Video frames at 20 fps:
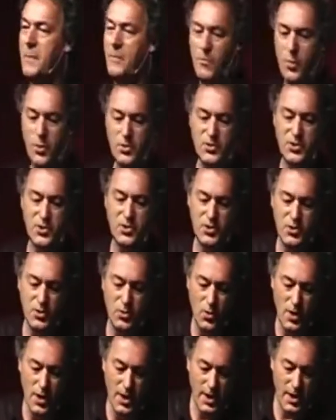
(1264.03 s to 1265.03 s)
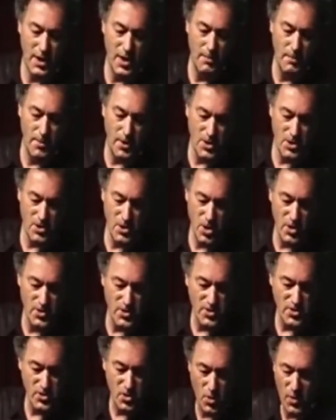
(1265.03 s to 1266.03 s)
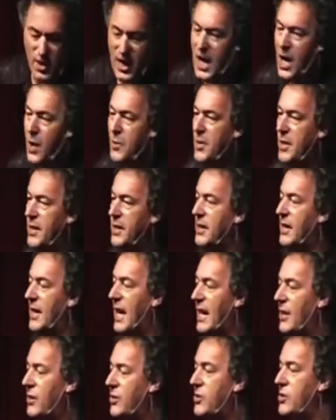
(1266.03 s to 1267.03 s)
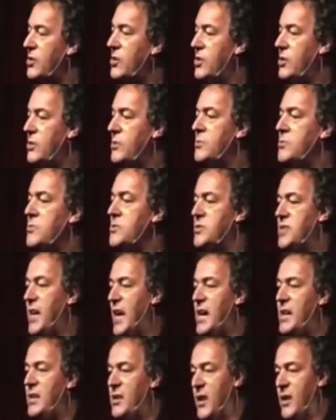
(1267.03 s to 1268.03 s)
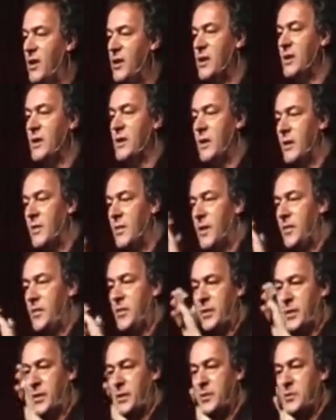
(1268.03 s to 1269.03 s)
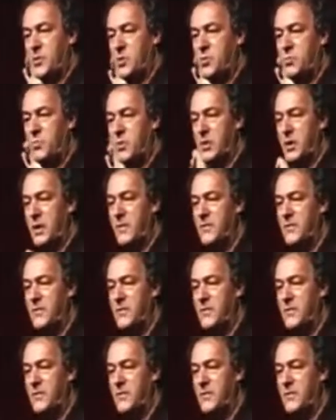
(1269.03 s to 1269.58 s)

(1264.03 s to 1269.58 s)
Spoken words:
up what you do in a much larger story, how you can get to use data that the consumer